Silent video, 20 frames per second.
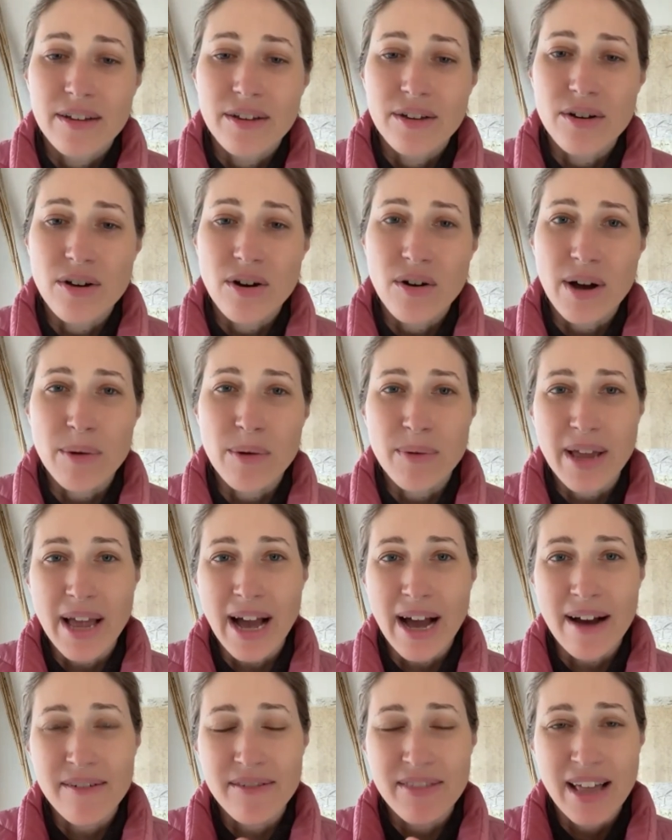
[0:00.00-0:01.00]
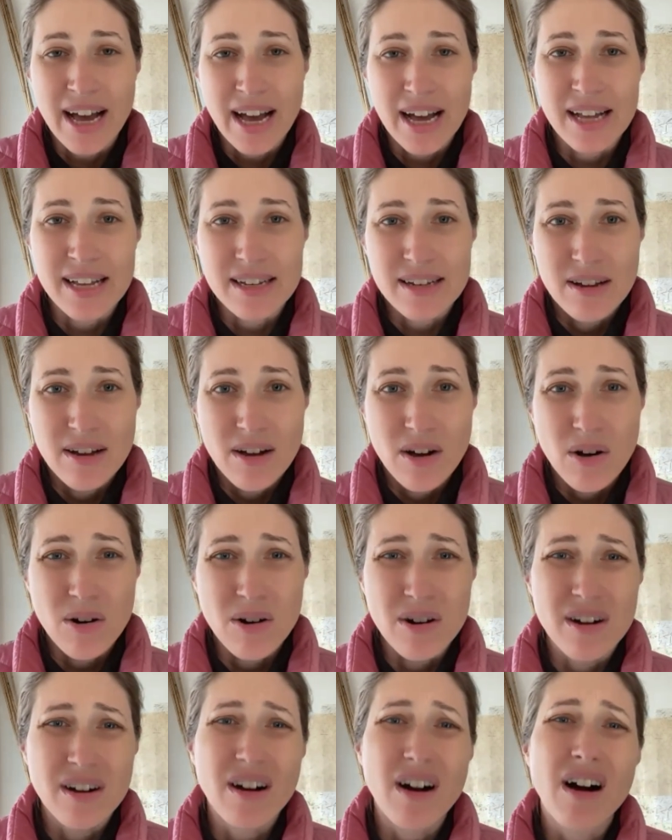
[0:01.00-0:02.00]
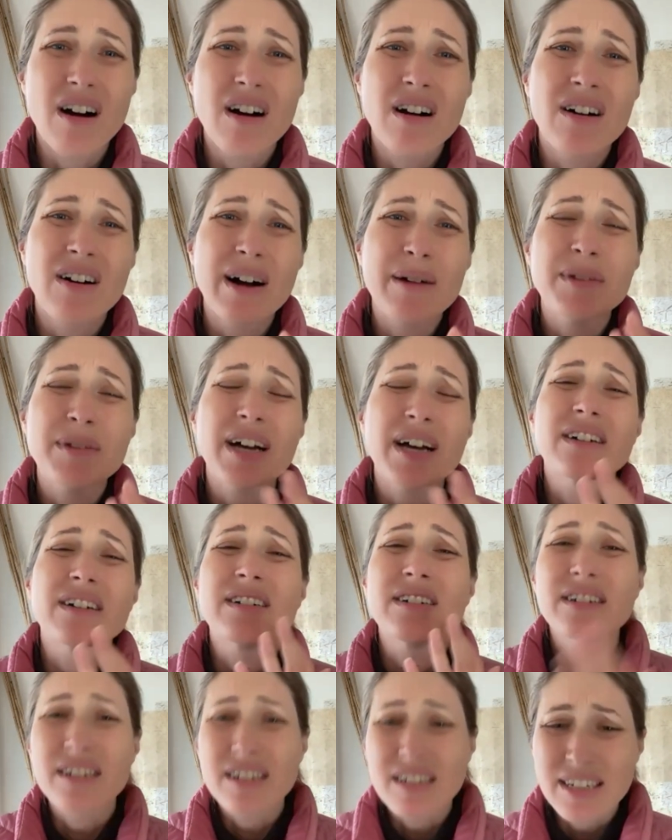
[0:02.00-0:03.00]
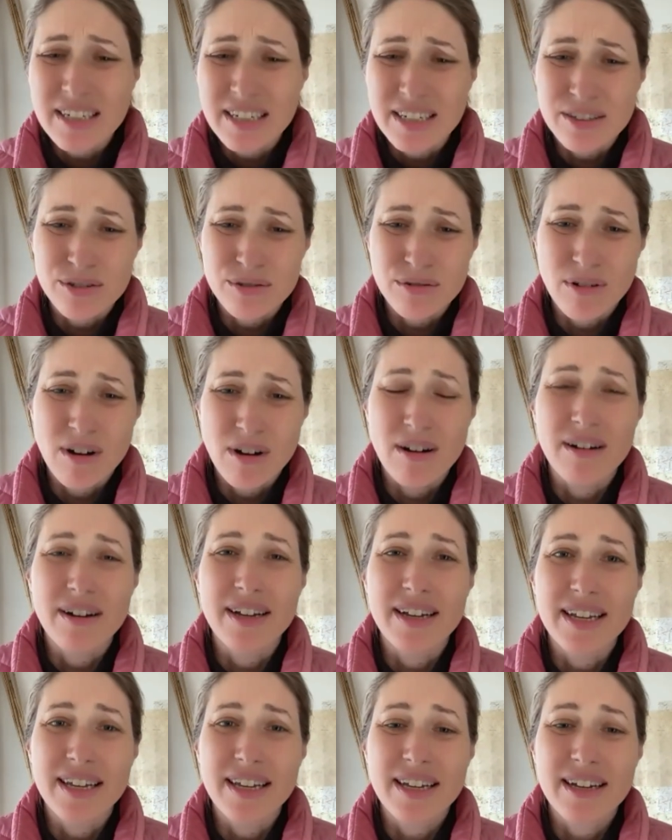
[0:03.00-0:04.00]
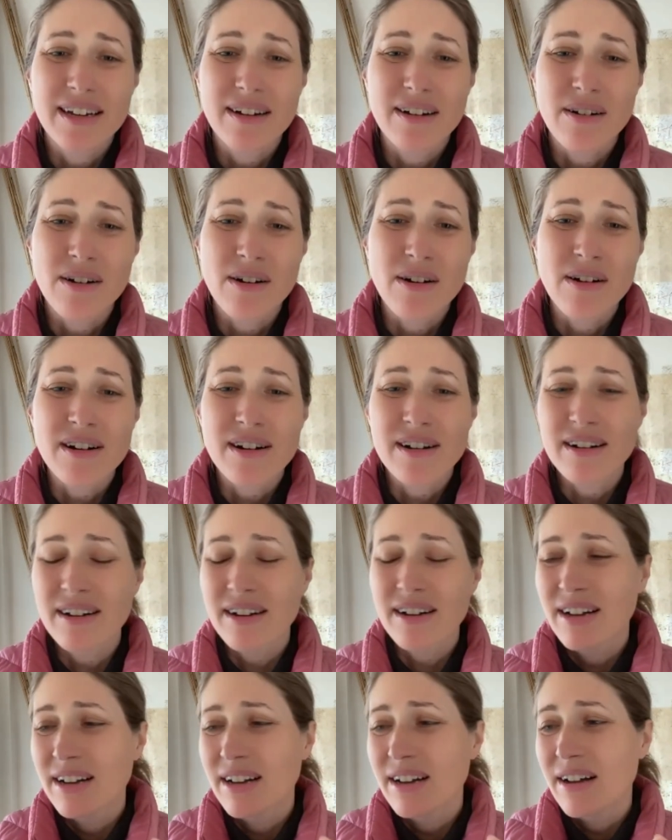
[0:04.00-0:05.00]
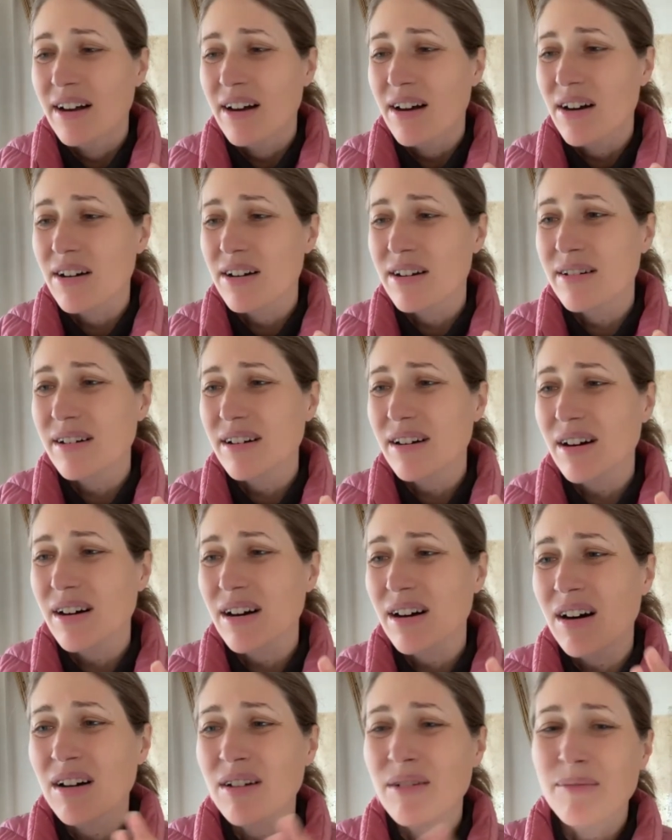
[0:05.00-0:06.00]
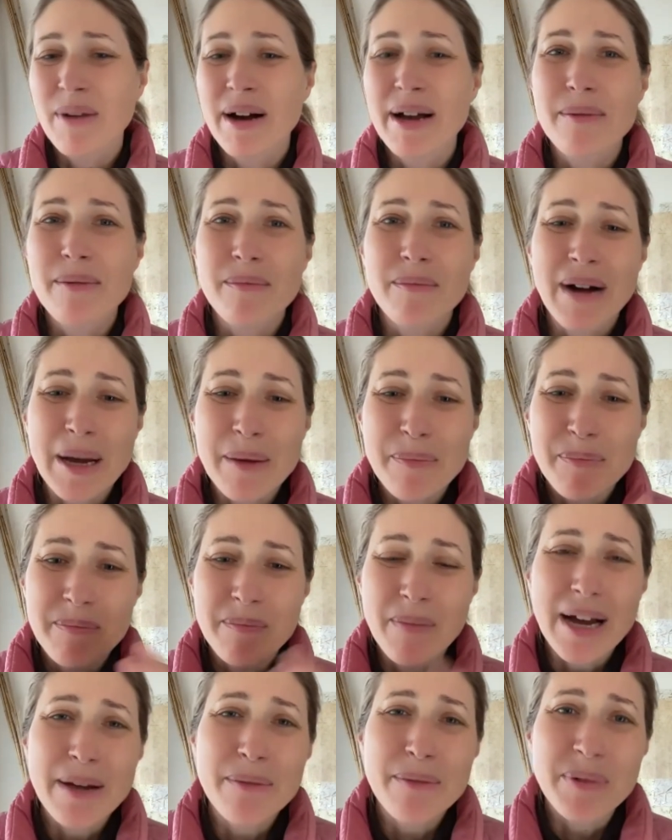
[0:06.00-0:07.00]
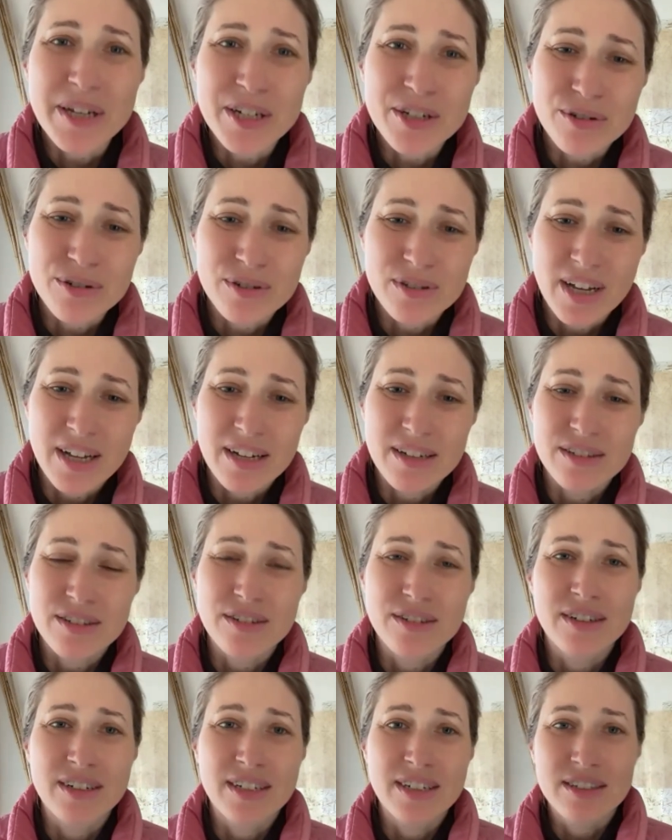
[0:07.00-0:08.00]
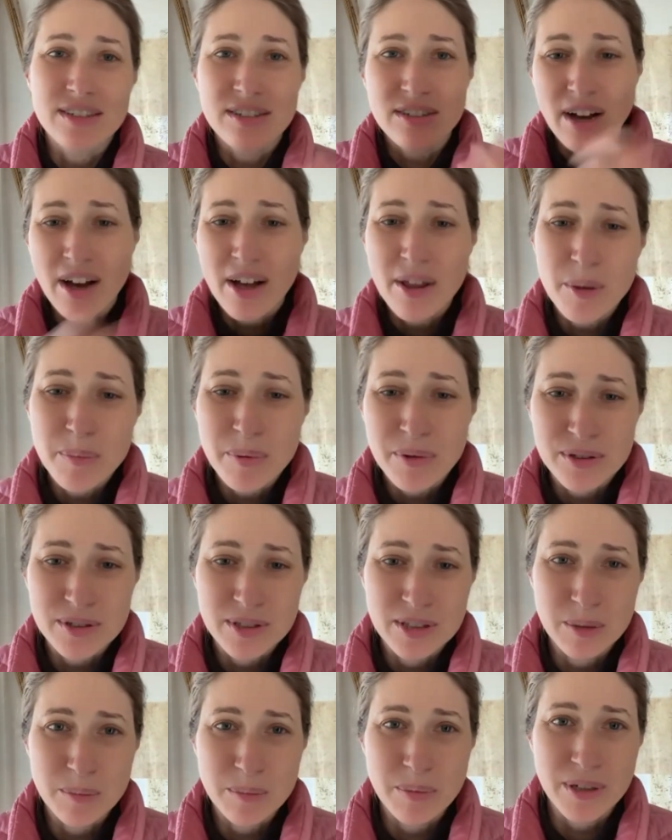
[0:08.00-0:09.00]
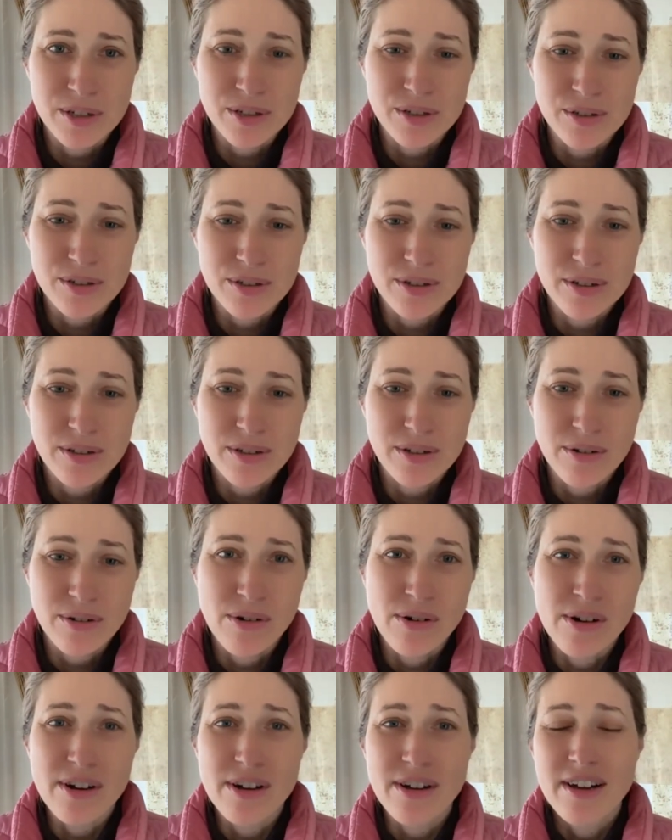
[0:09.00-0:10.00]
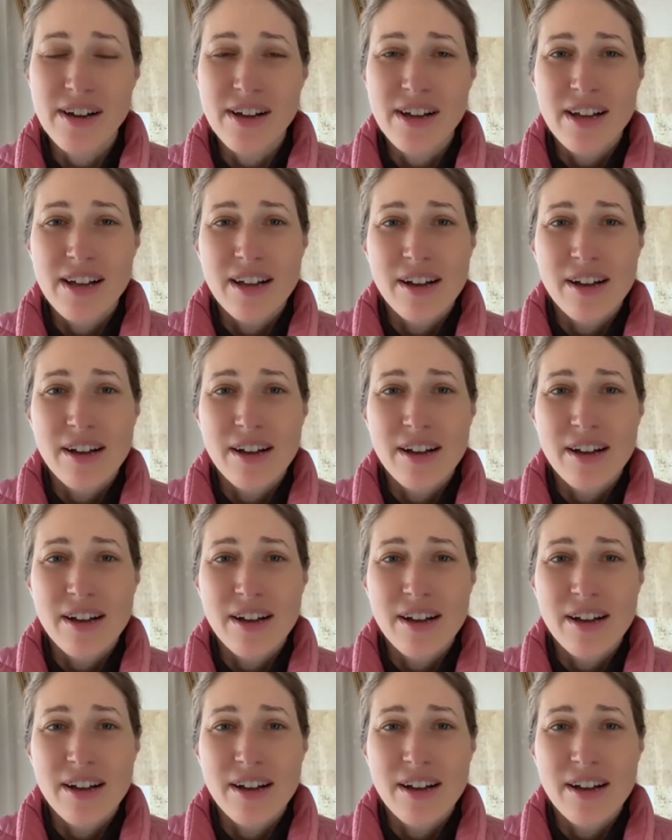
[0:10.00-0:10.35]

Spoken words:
and we have that, or, oh, I'm not good at drawing, or, oh, my picture's not as good as other person's picture, or